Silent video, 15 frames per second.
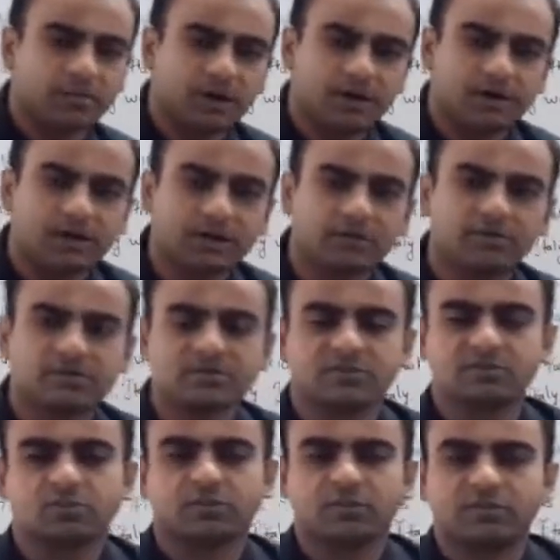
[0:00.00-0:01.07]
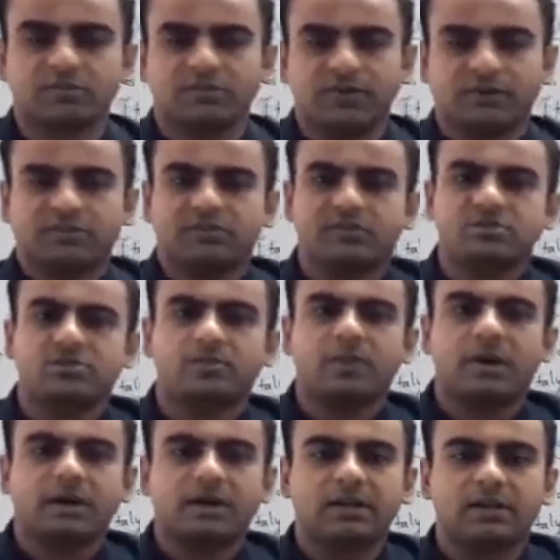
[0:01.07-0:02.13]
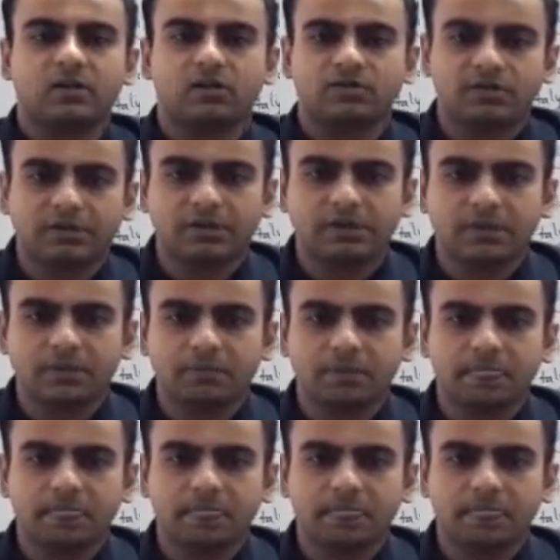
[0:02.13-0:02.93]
party which is known as Fascist Party of Italy,